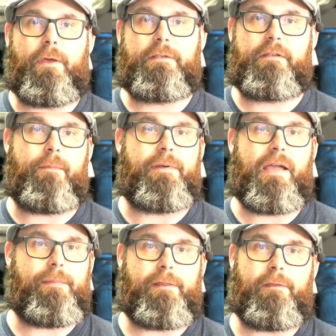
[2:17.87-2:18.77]
best up and
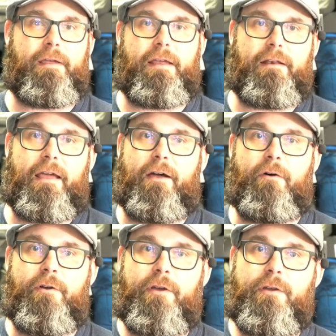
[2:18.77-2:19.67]
coming thing.
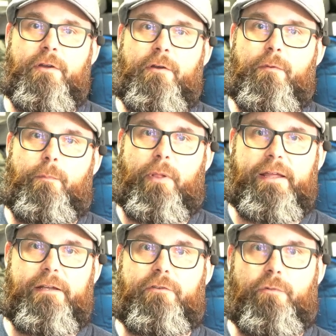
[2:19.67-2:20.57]
Now,
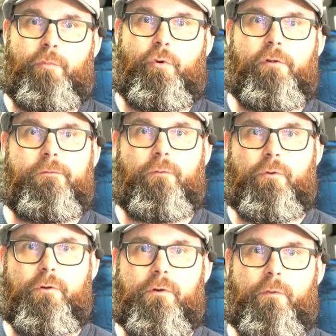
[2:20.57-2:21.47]
blankets are more
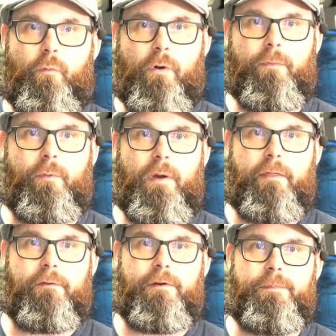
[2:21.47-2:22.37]
for the warmer
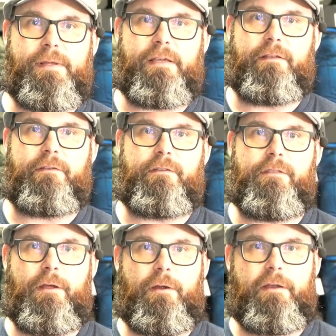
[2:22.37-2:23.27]
weather because
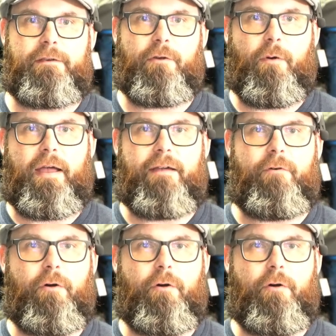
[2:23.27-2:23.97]
they don't have